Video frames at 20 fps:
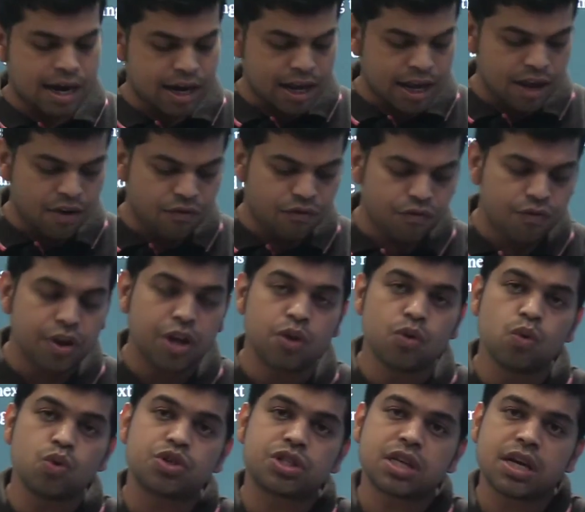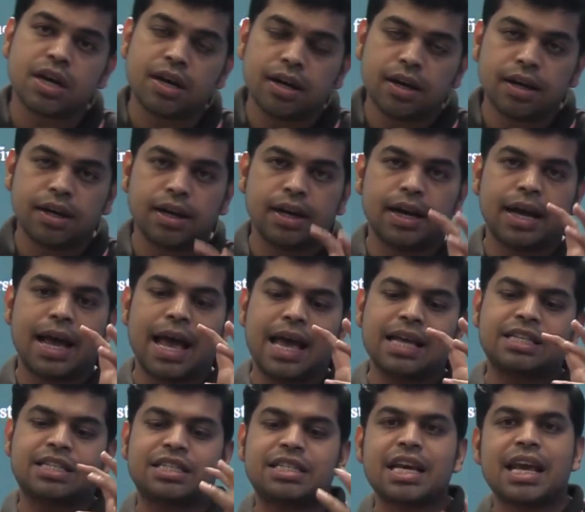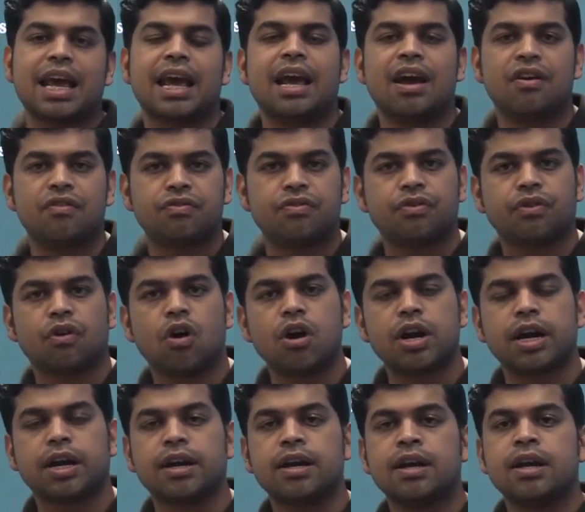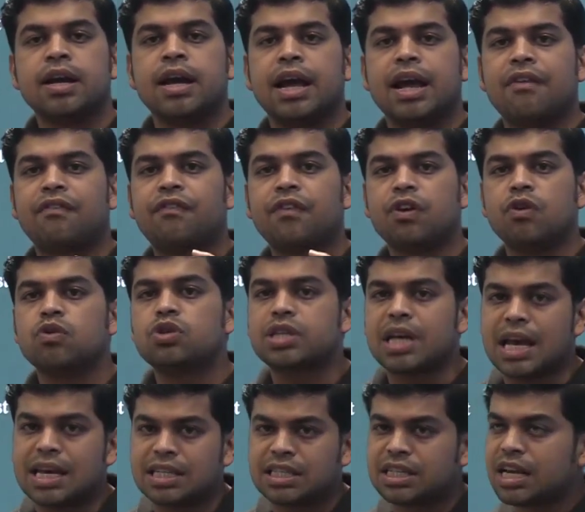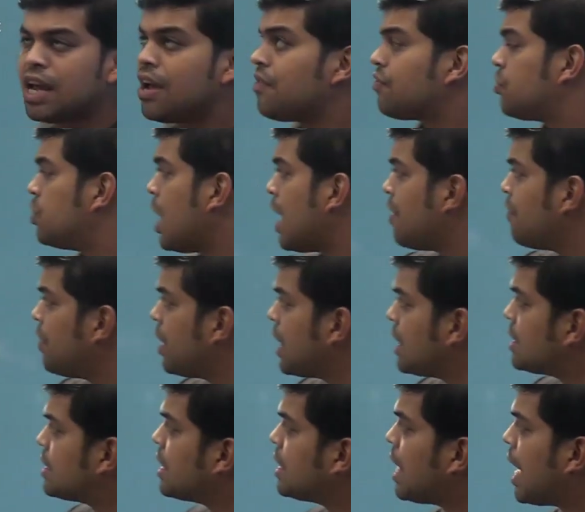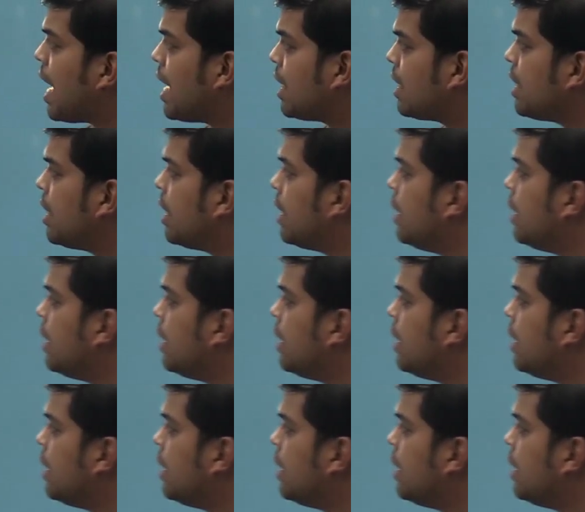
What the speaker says: if we use SJF, got it? If we use SJF, then we can say that in